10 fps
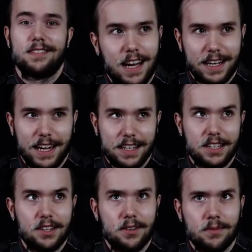I
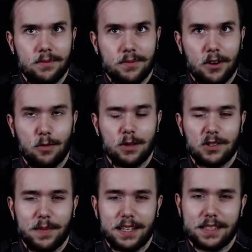kind of
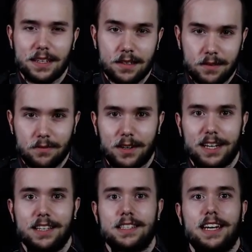almost meditate when
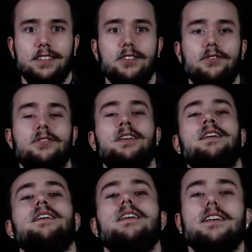I get tattooed
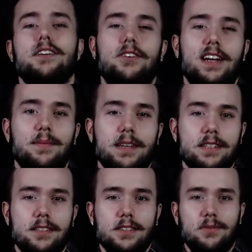you know what I
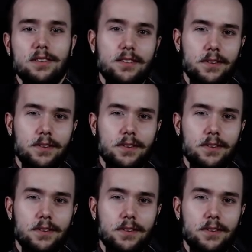mean? Just really